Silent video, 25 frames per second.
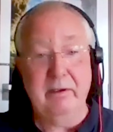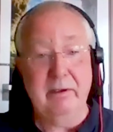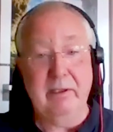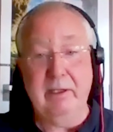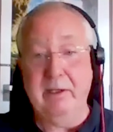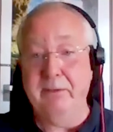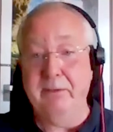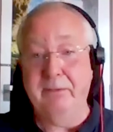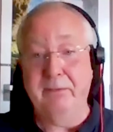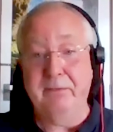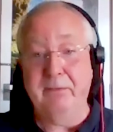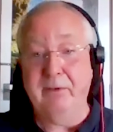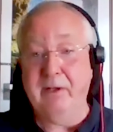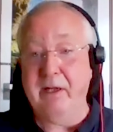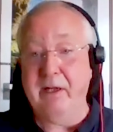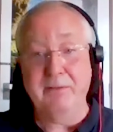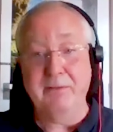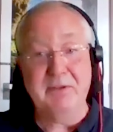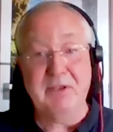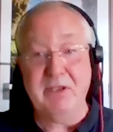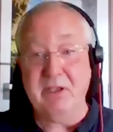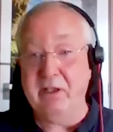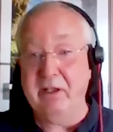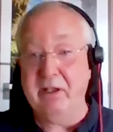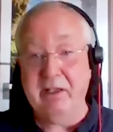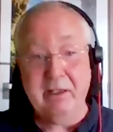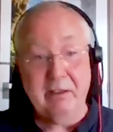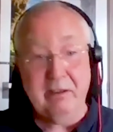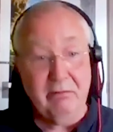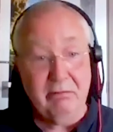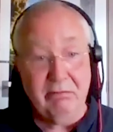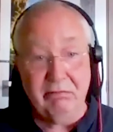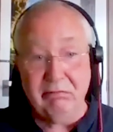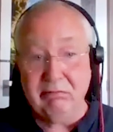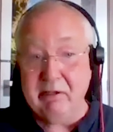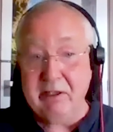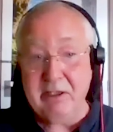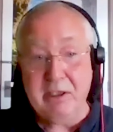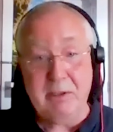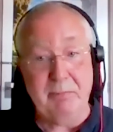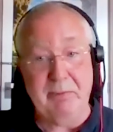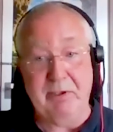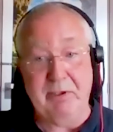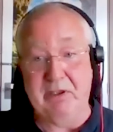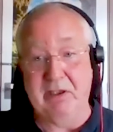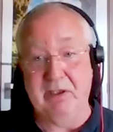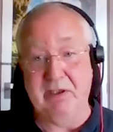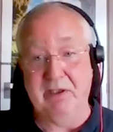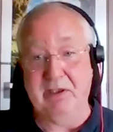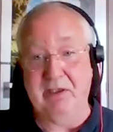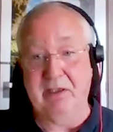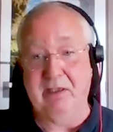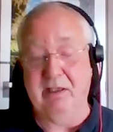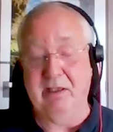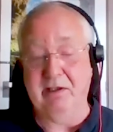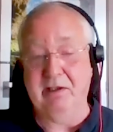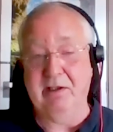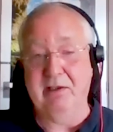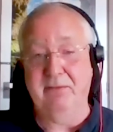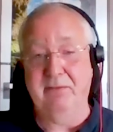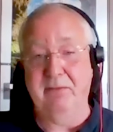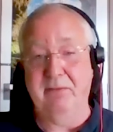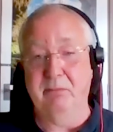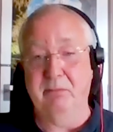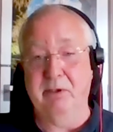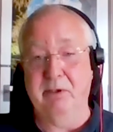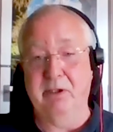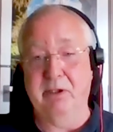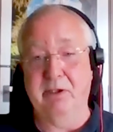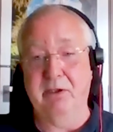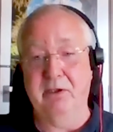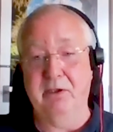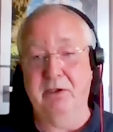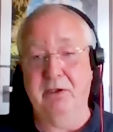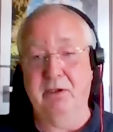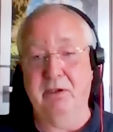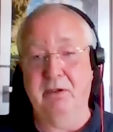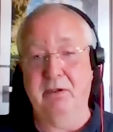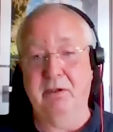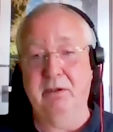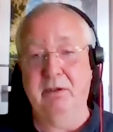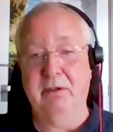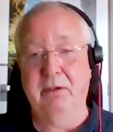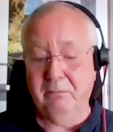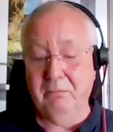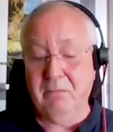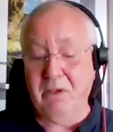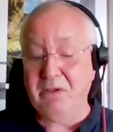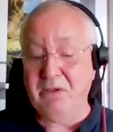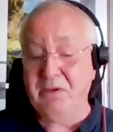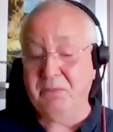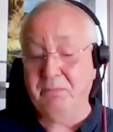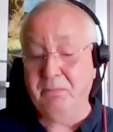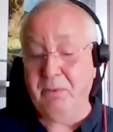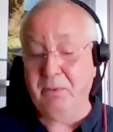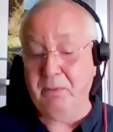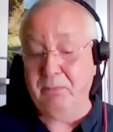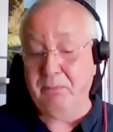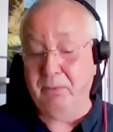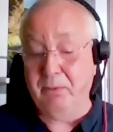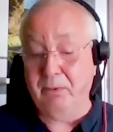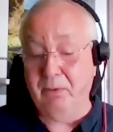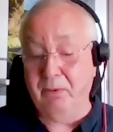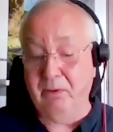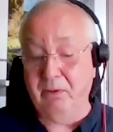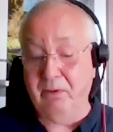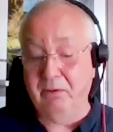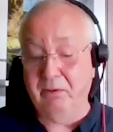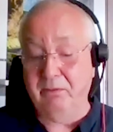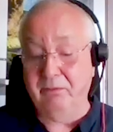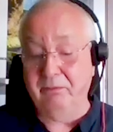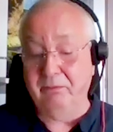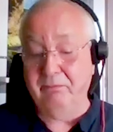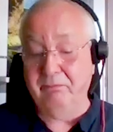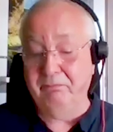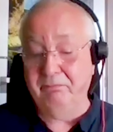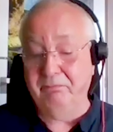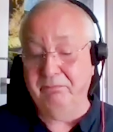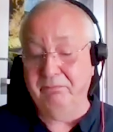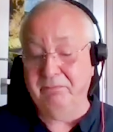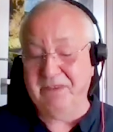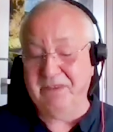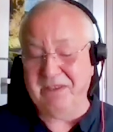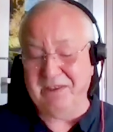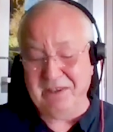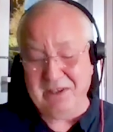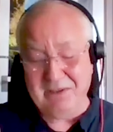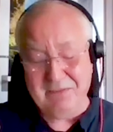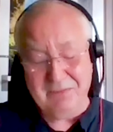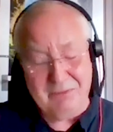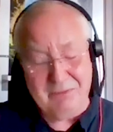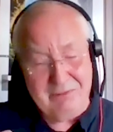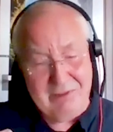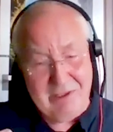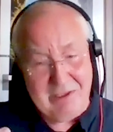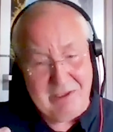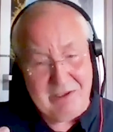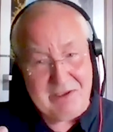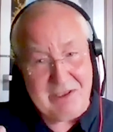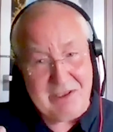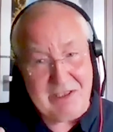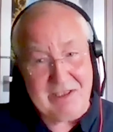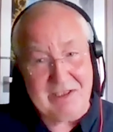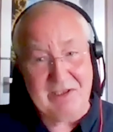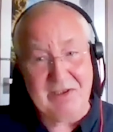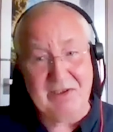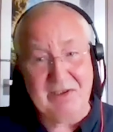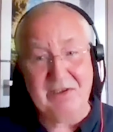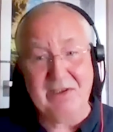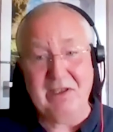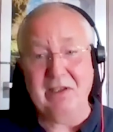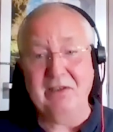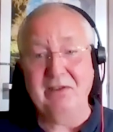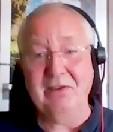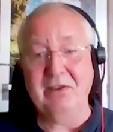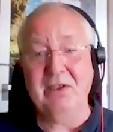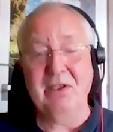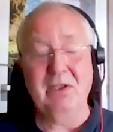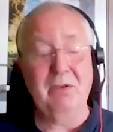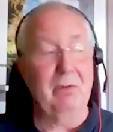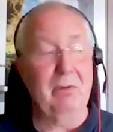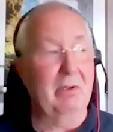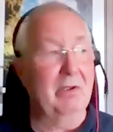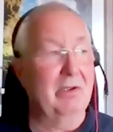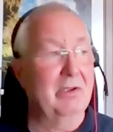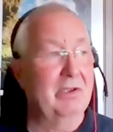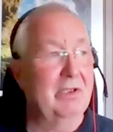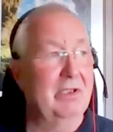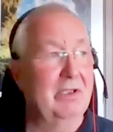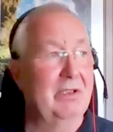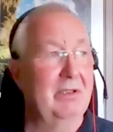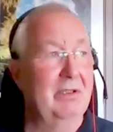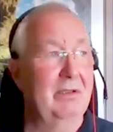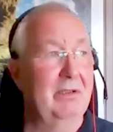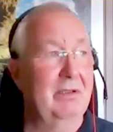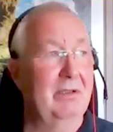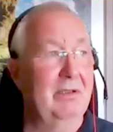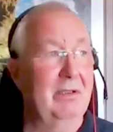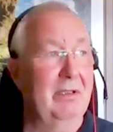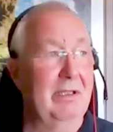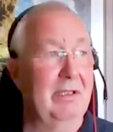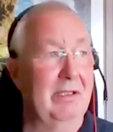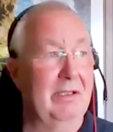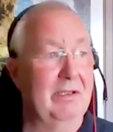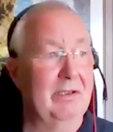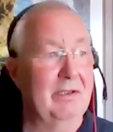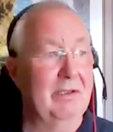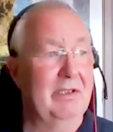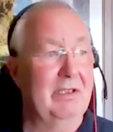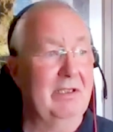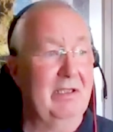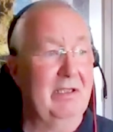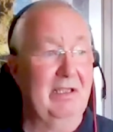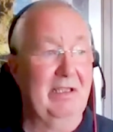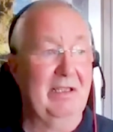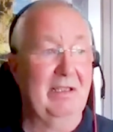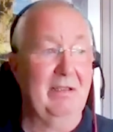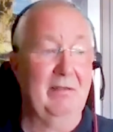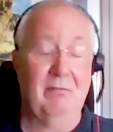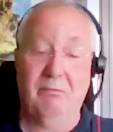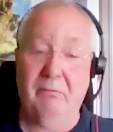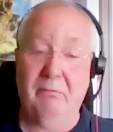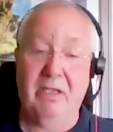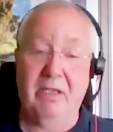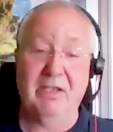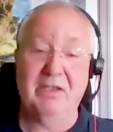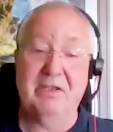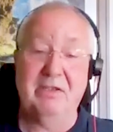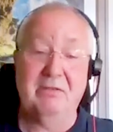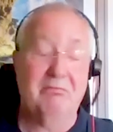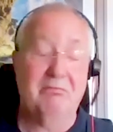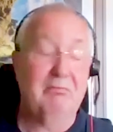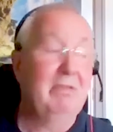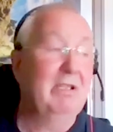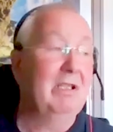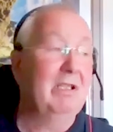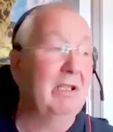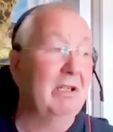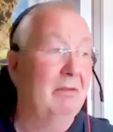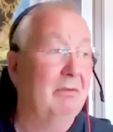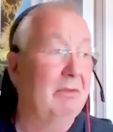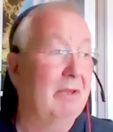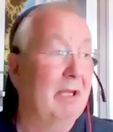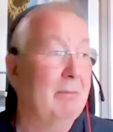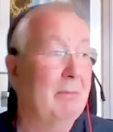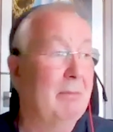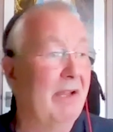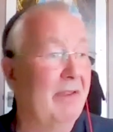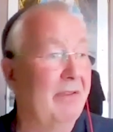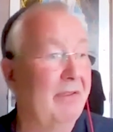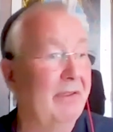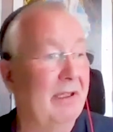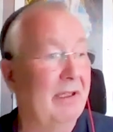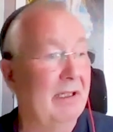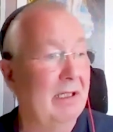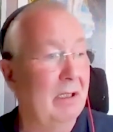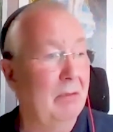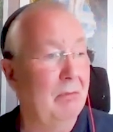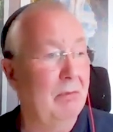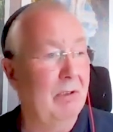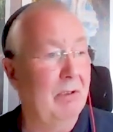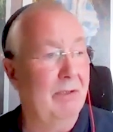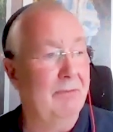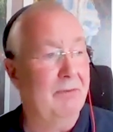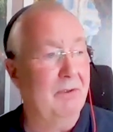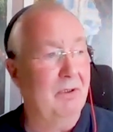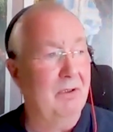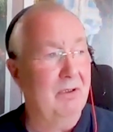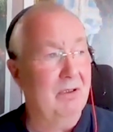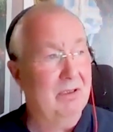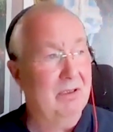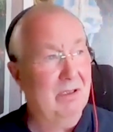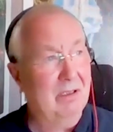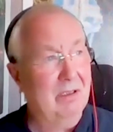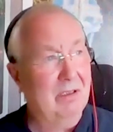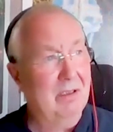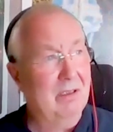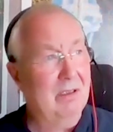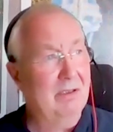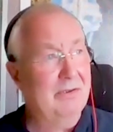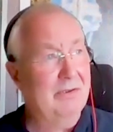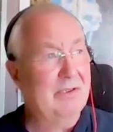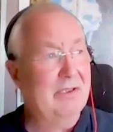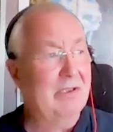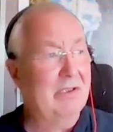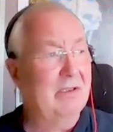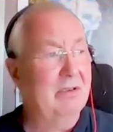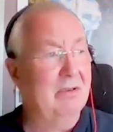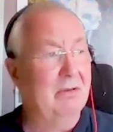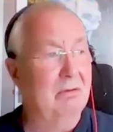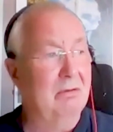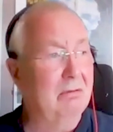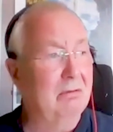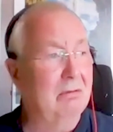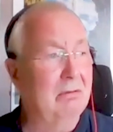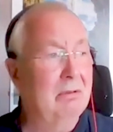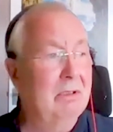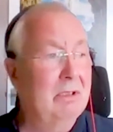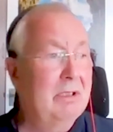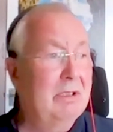live lives that are incredibly disconnected from nature. Most people don't even realise the extent to which that's because, they might think, oh, well, I've got a garden, or,